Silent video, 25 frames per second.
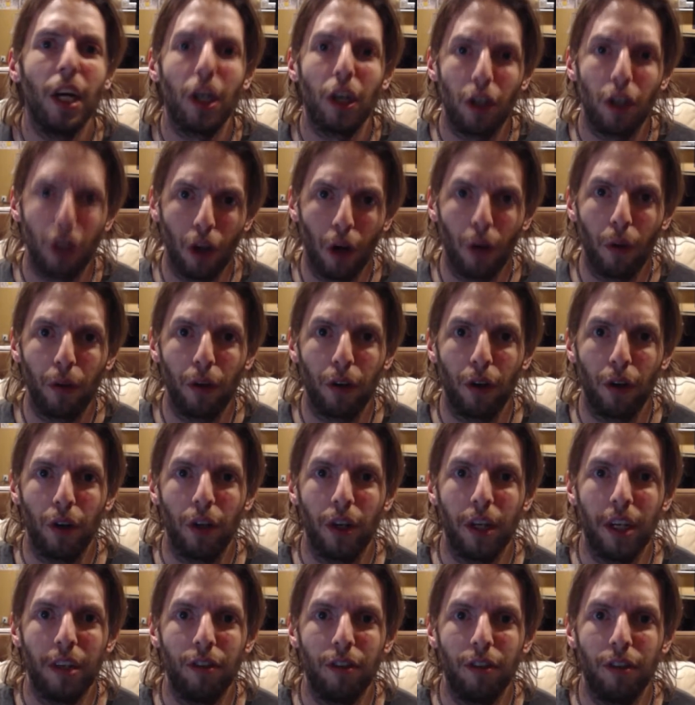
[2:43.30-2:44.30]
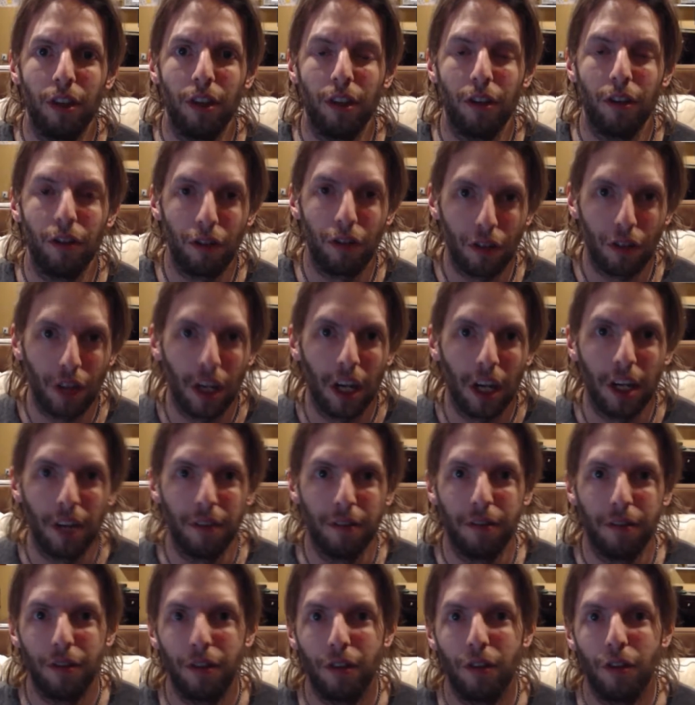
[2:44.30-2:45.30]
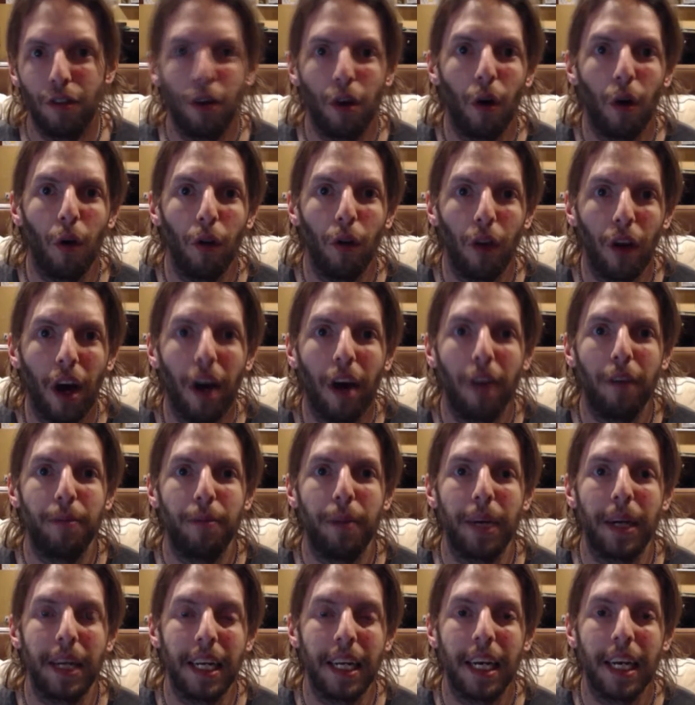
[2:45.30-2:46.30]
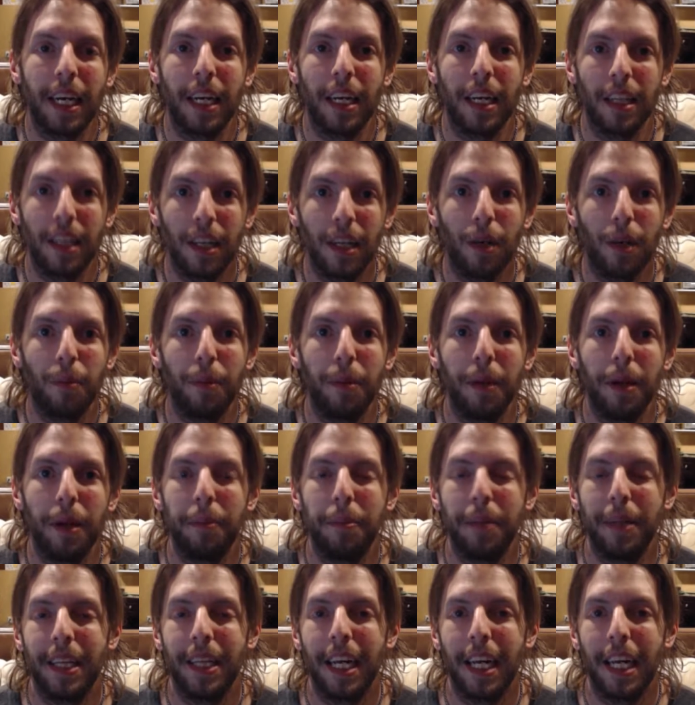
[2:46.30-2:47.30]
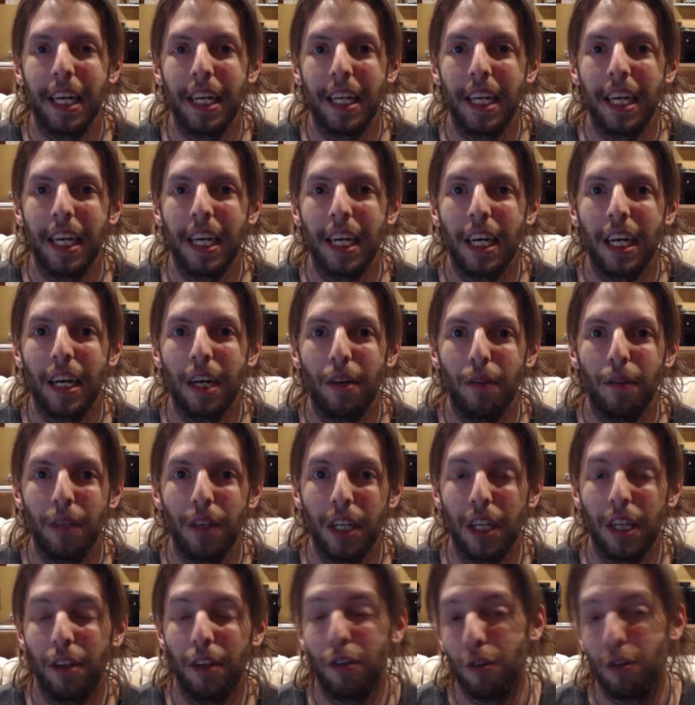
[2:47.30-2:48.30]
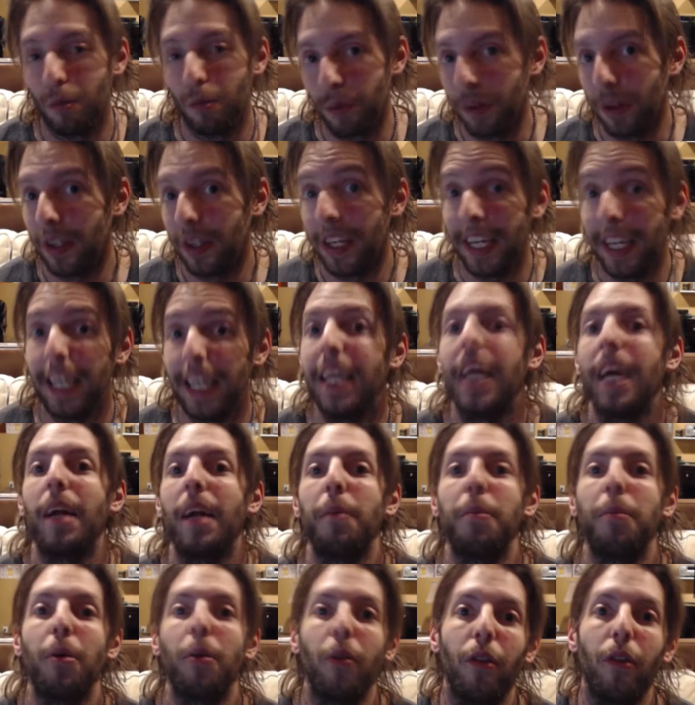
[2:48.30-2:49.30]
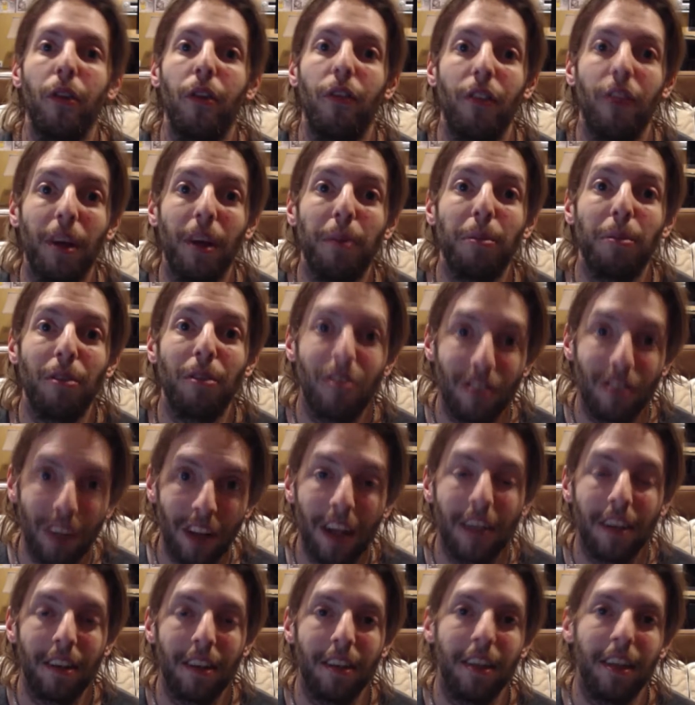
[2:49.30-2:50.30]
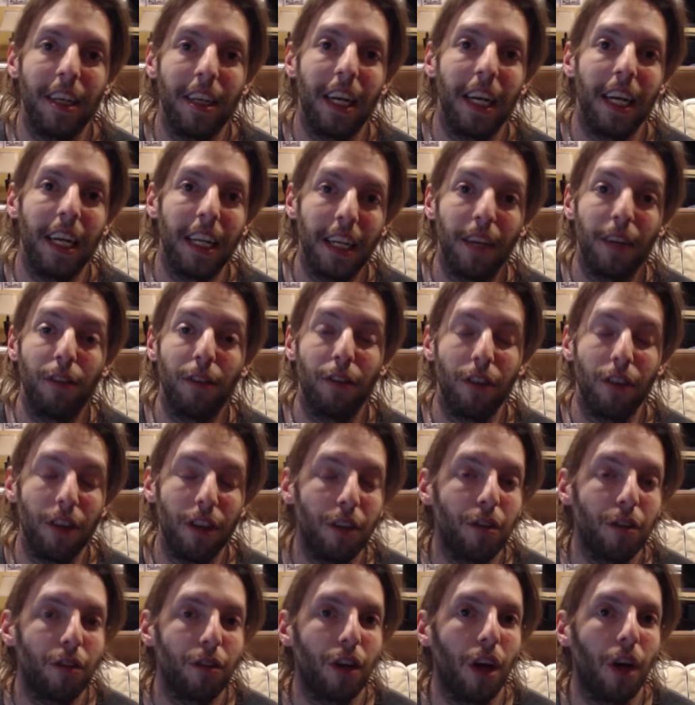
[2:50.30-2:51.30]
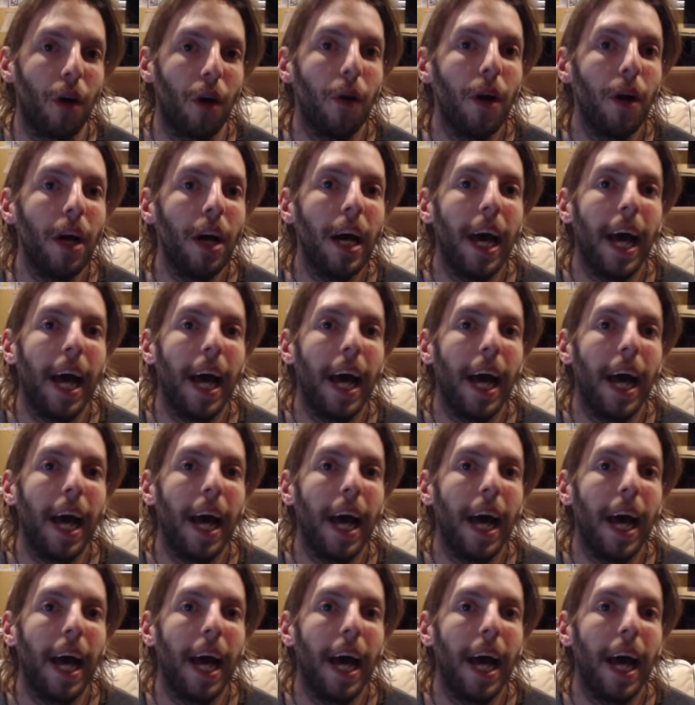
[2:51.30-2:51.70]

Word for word: Gother is kind of told off by King a little bit, but then King kind of realizes, well, he kind of pulled the same stunt on Diane years and years ago,